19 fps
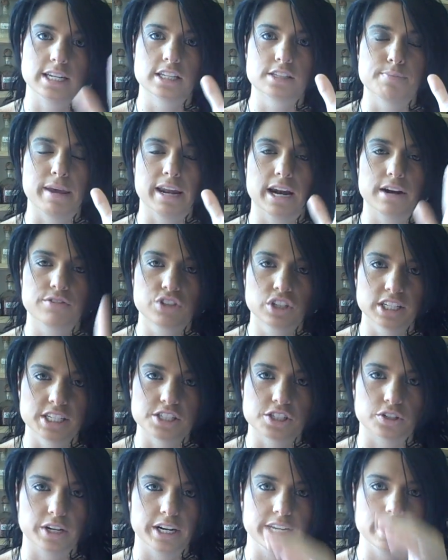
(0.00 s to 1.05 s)
It's made out of
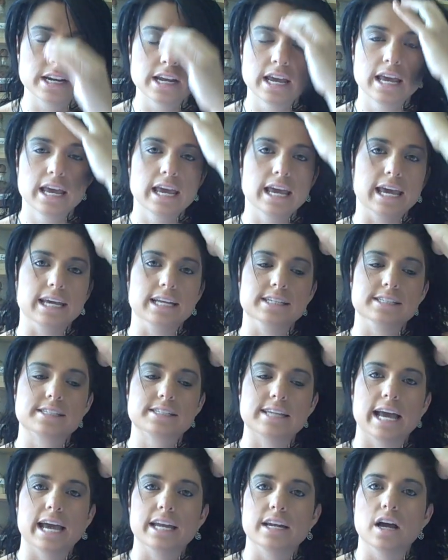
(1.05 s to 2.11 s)
glycerin
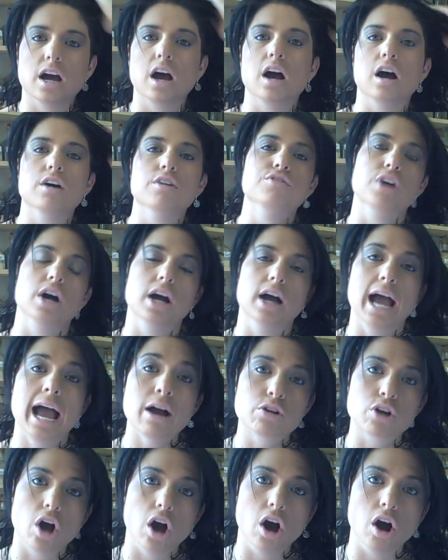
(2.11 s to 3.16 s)
instead of uh,
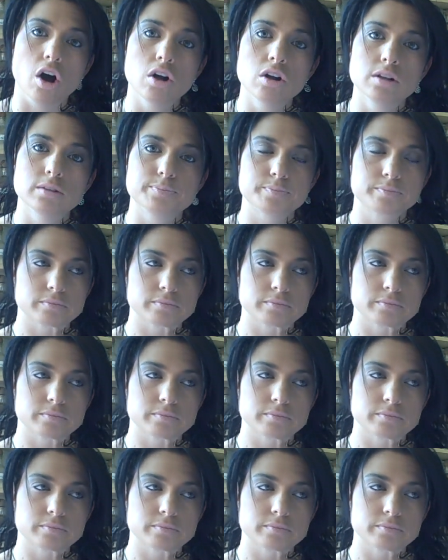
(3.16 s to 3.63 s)
alcohol.